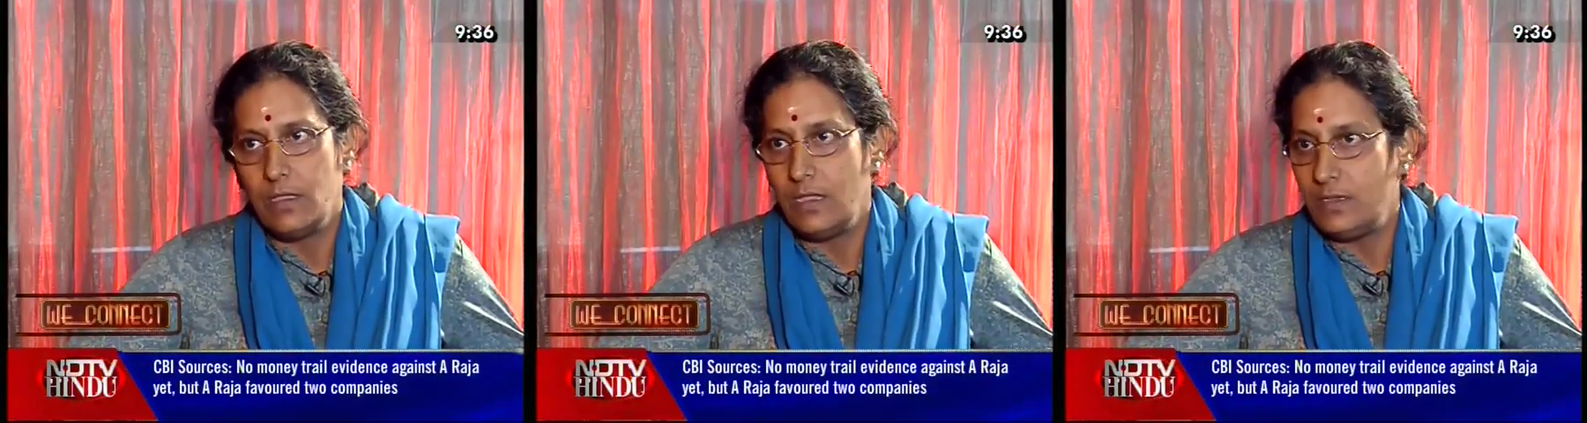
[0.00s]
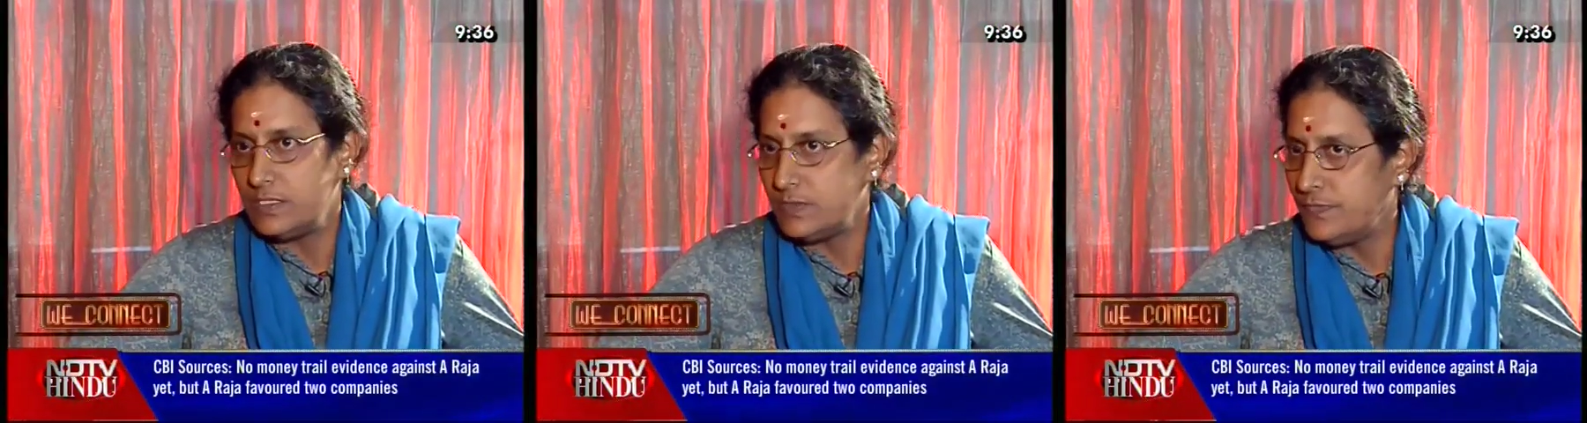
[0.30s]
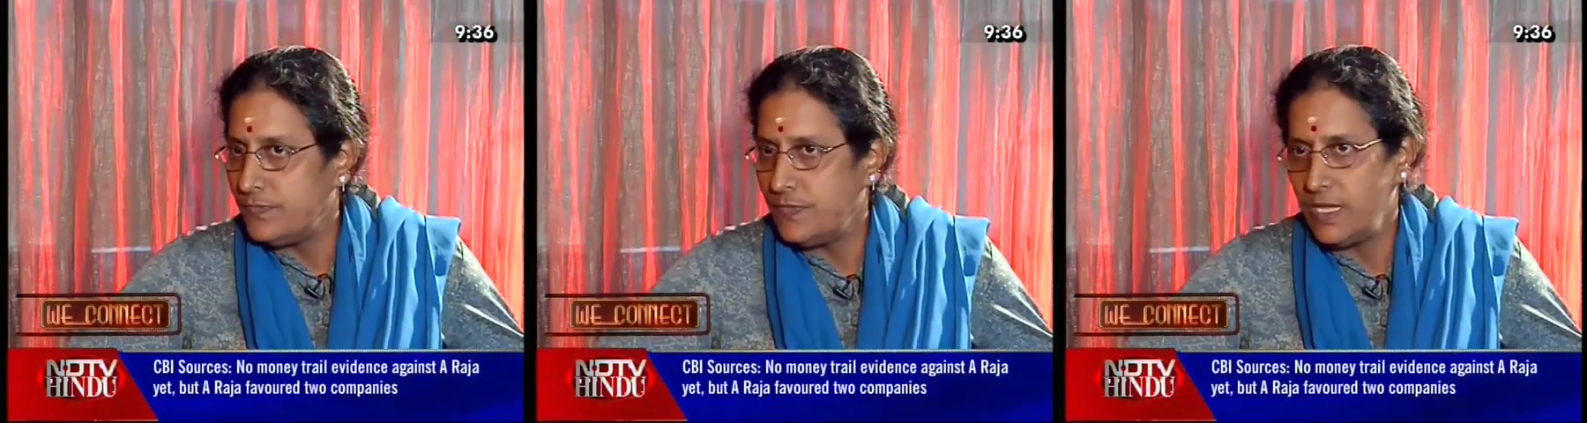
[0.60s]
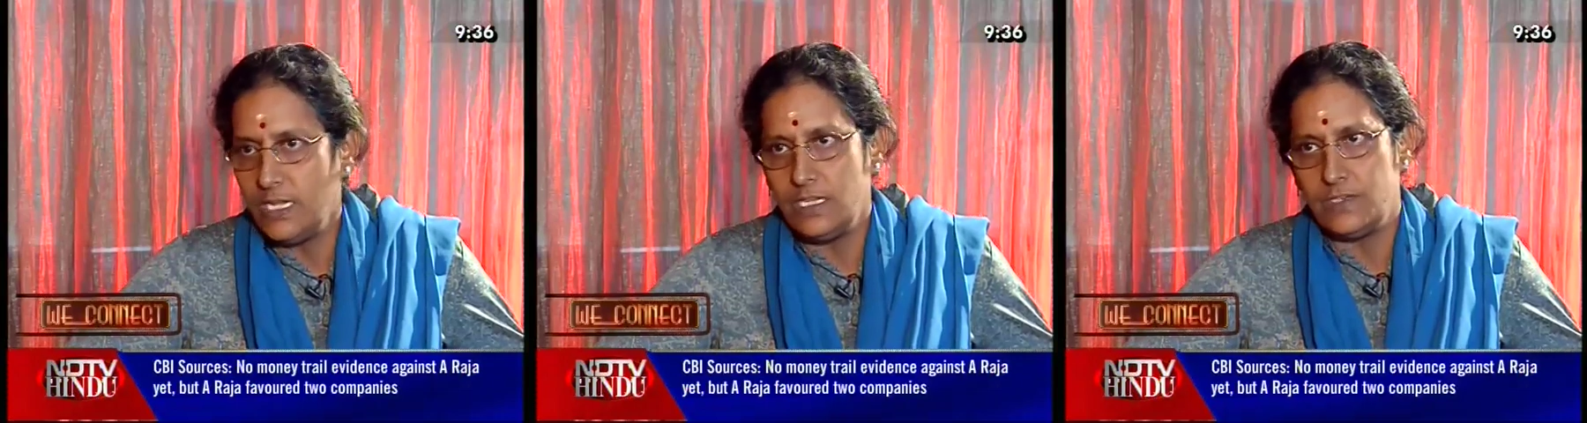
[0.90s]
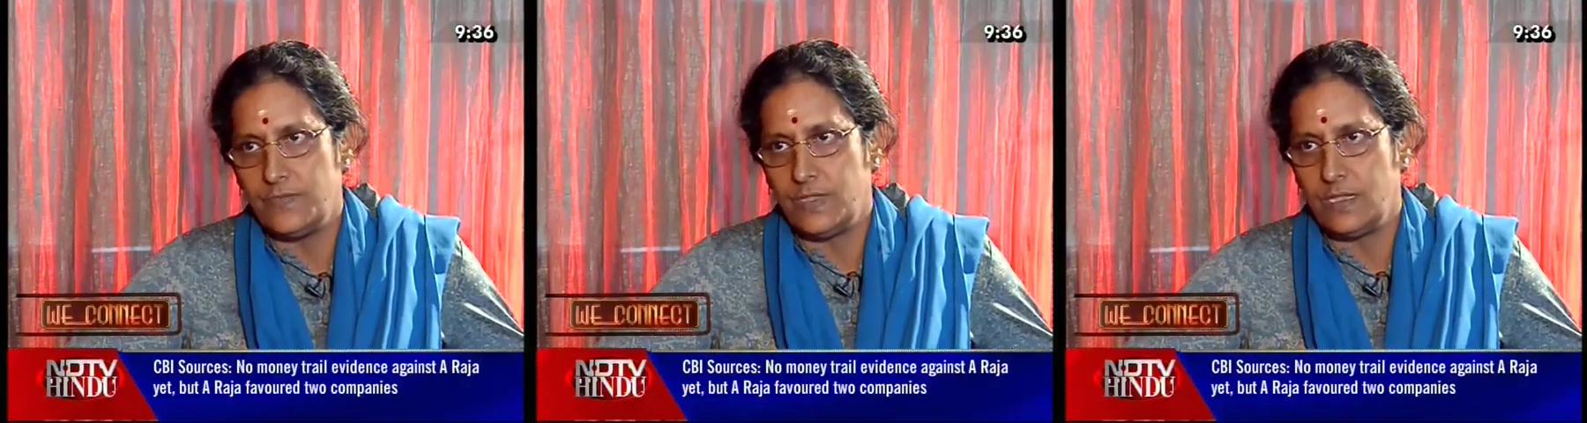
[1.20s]
It is very
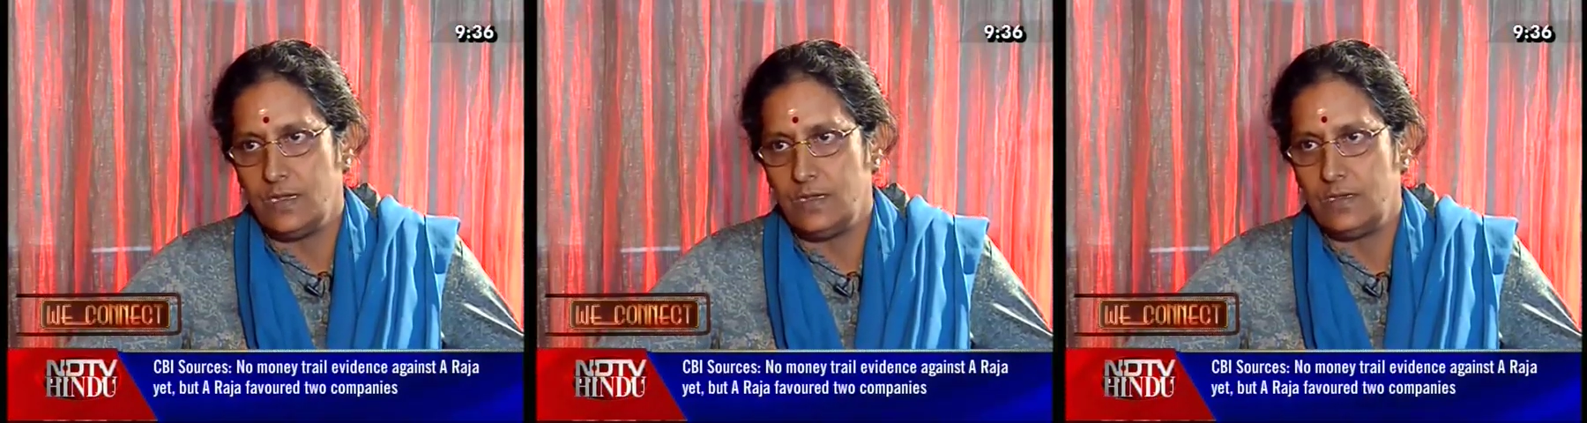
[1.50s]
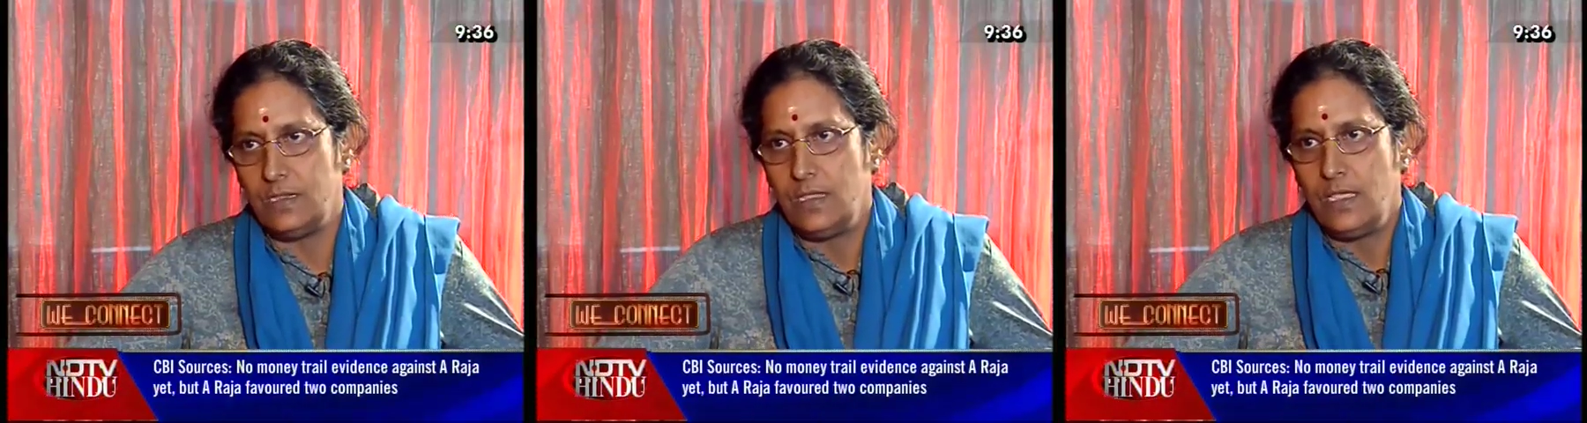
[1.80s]
difficult.